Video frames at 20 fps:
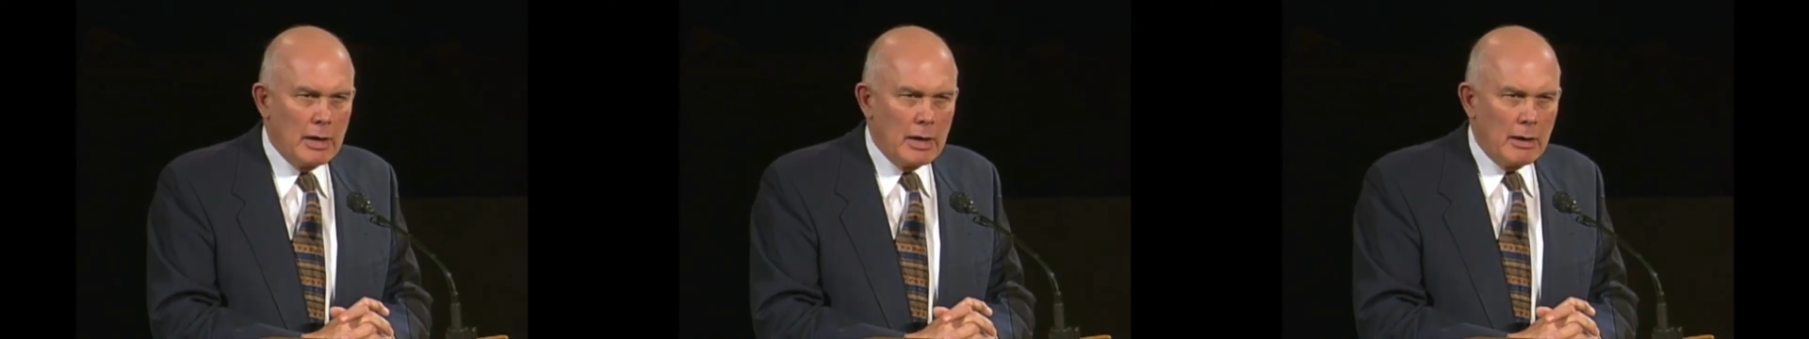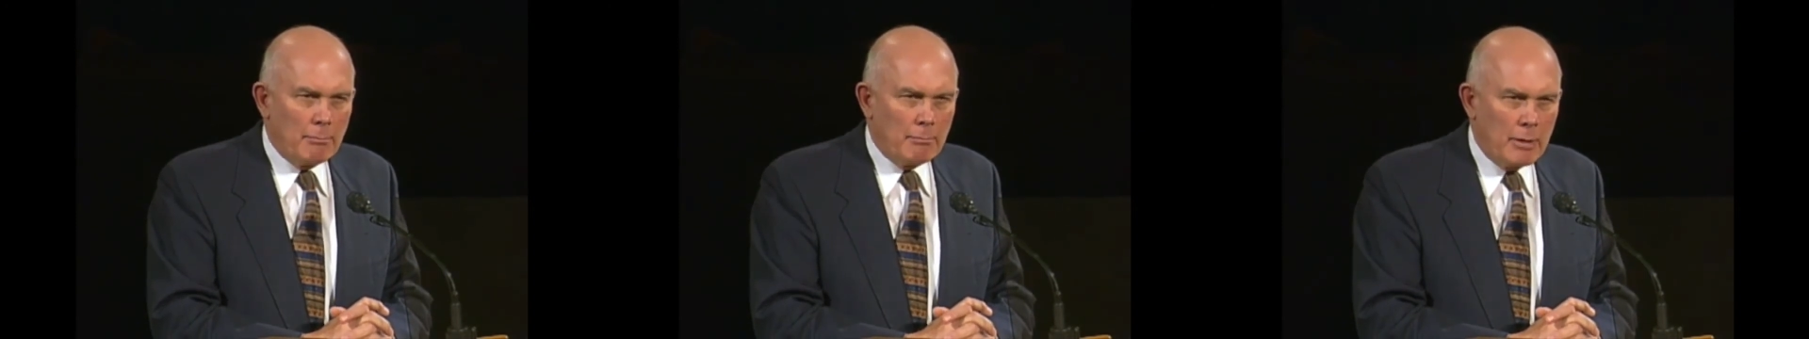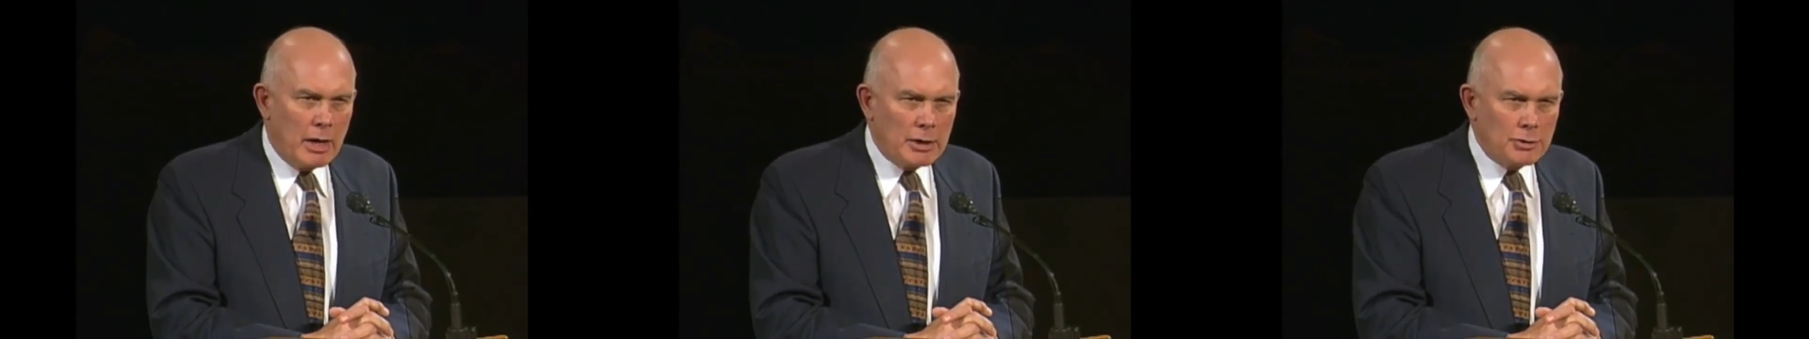
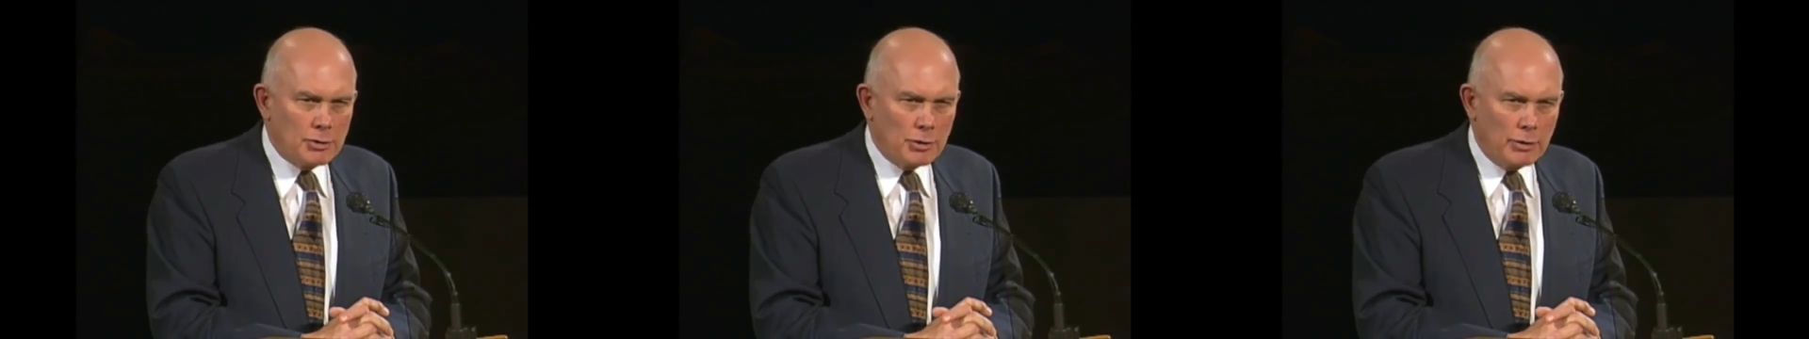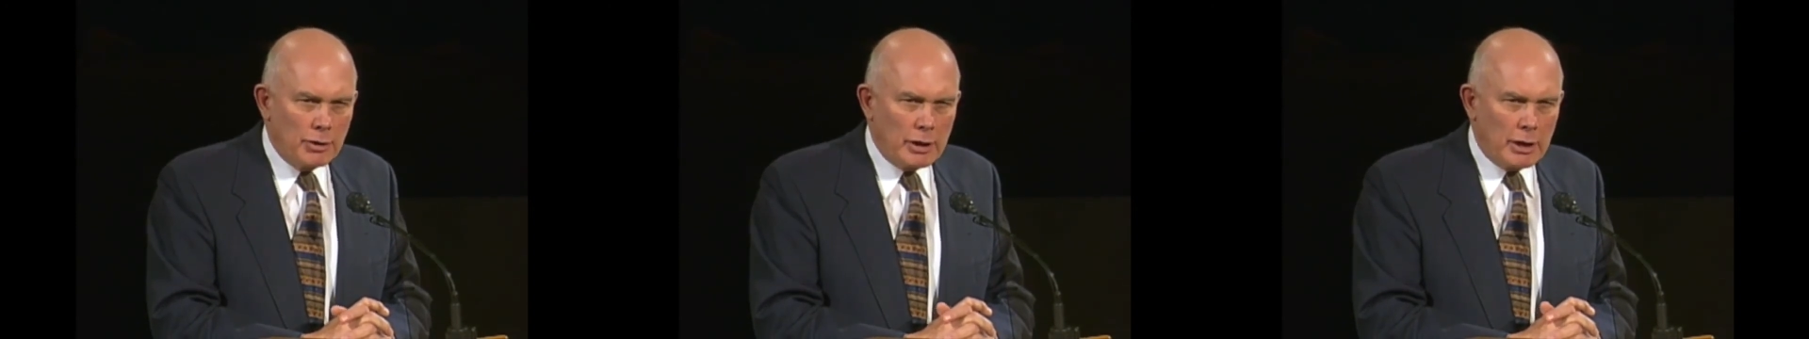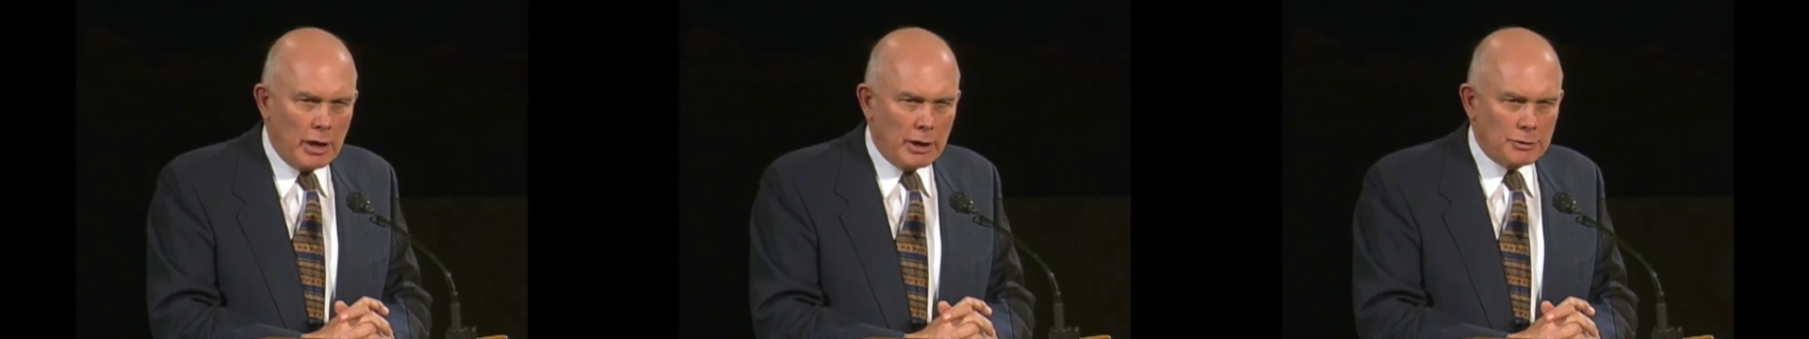
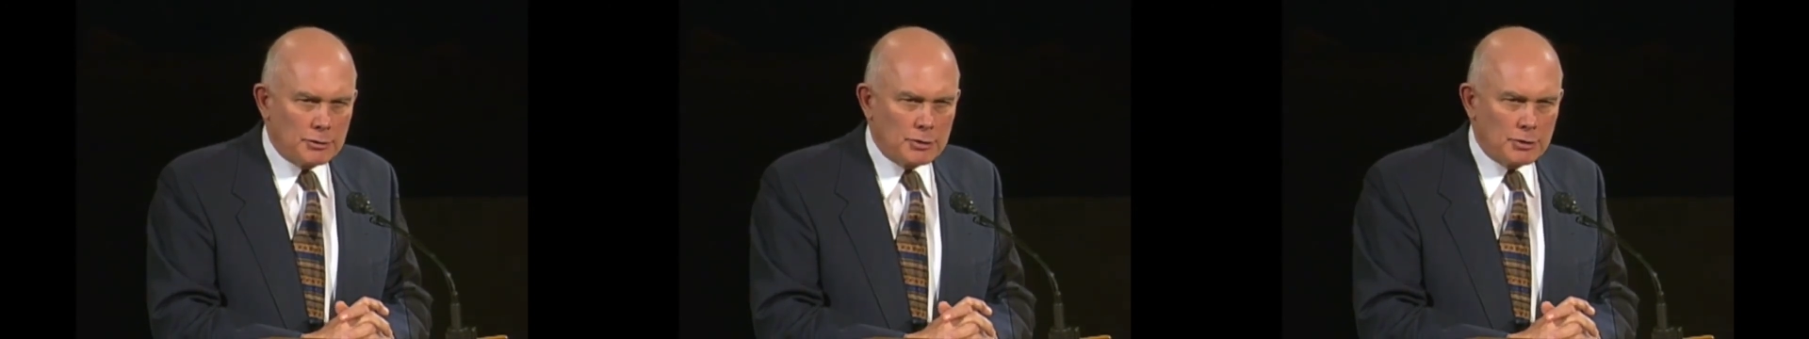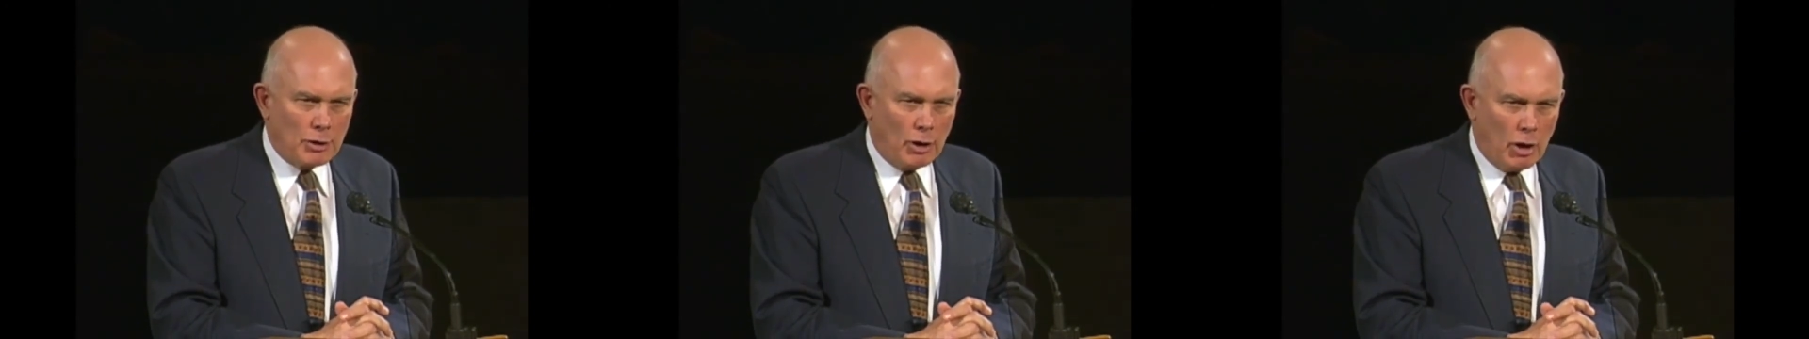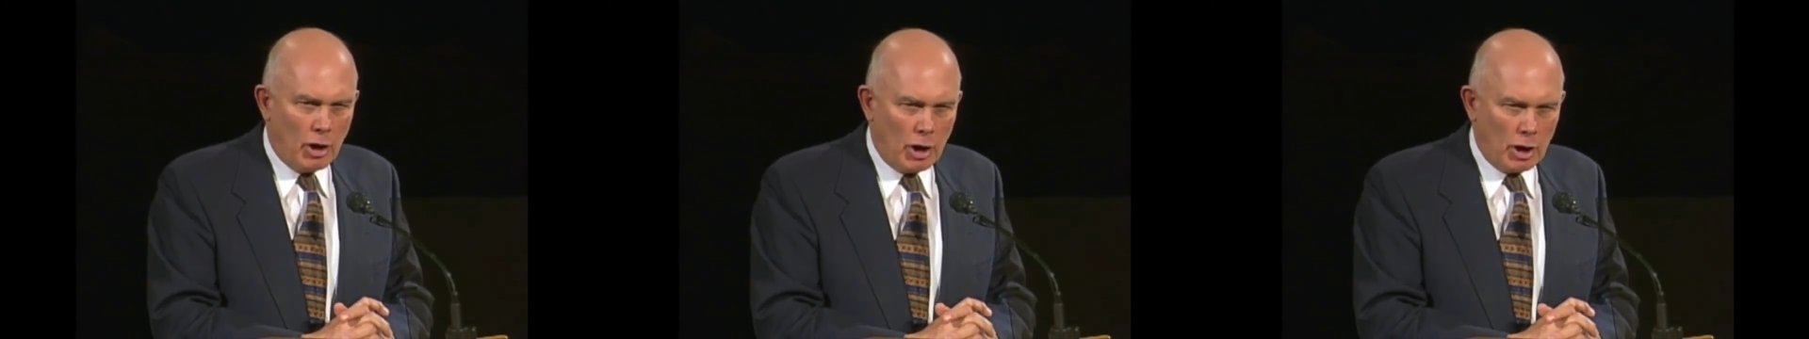Measured
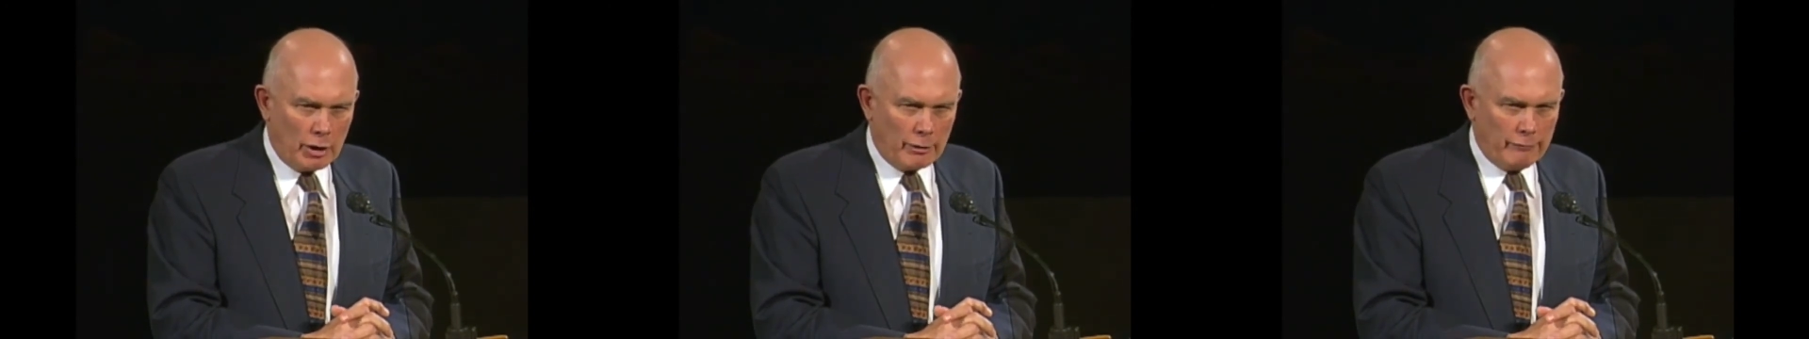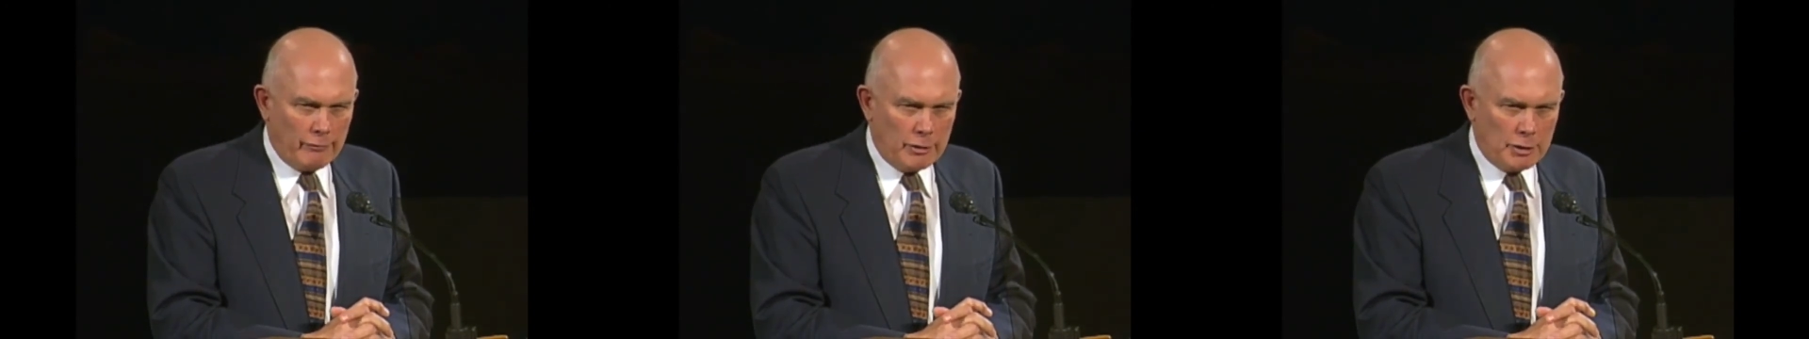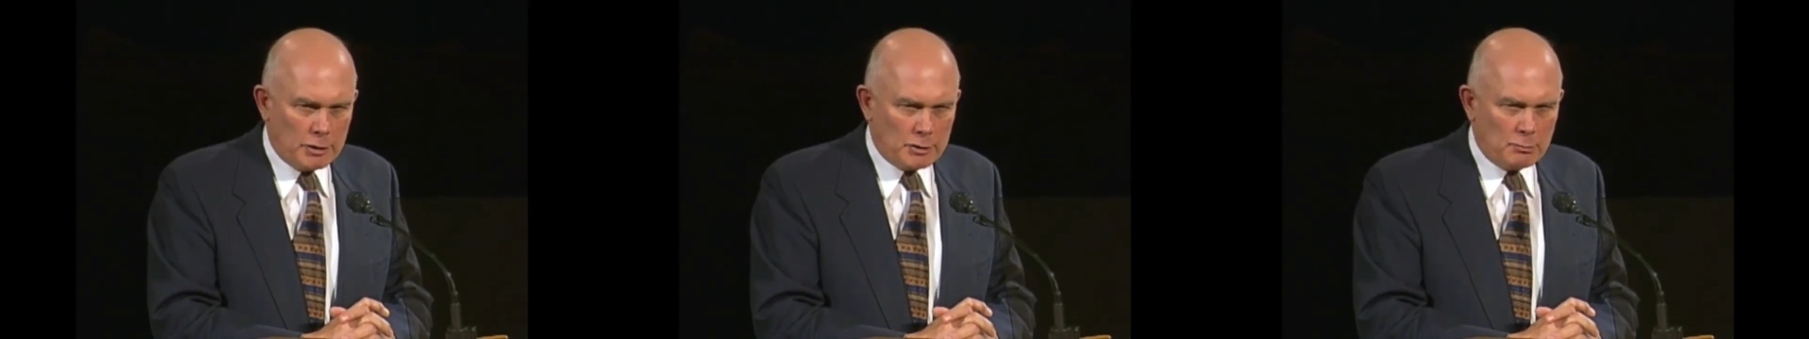against all
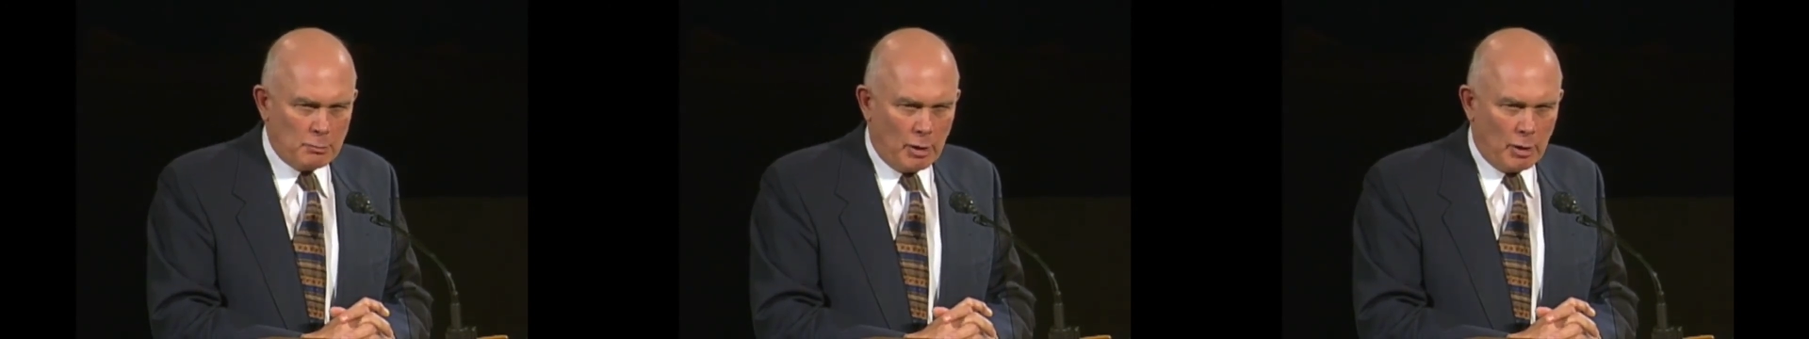of these